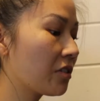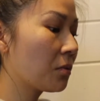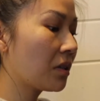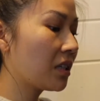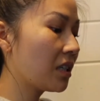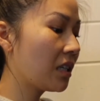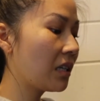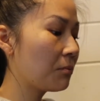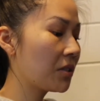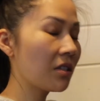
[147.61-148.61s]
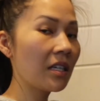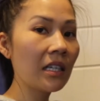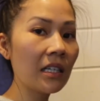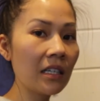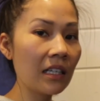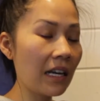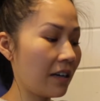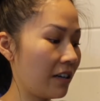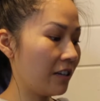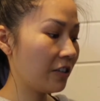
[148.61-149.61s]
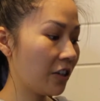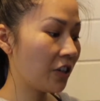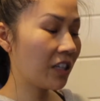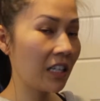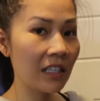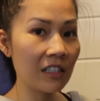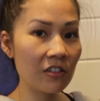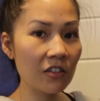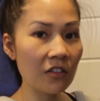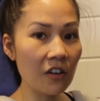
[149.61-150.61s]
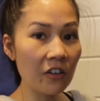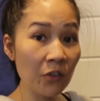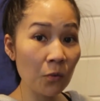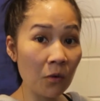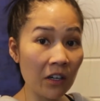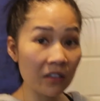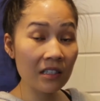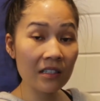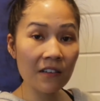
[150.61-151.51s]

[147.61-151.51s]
Just want to keep stirring it and cooking it until all the water is